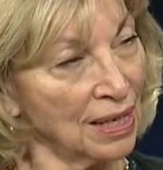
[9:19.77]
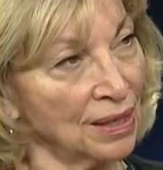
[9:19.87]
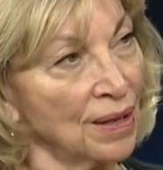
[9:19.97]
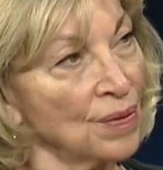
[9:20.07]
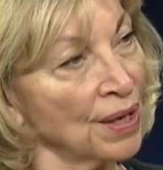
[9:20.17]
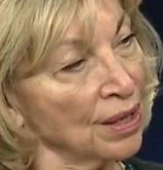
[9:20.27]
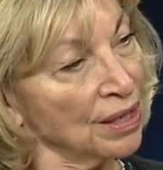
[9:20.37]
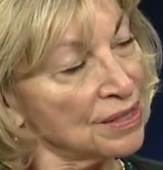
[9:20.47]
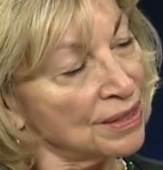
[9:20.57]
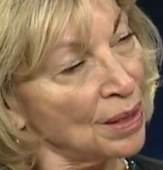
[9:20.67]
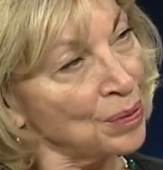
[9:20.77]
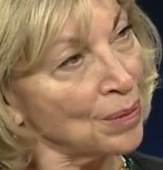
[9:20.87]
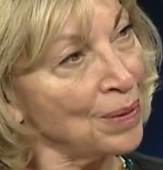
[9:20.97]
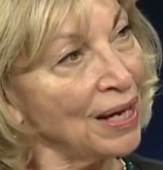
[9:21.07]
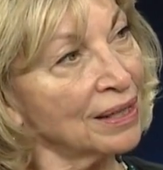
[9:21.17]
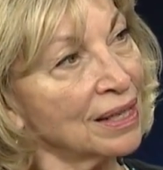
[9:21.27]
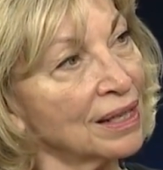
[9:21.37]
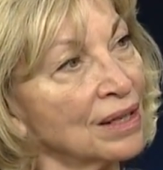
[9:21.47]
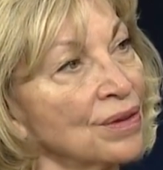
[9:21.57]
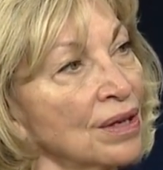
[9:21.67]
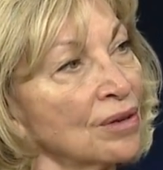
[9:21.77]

And stepping back again,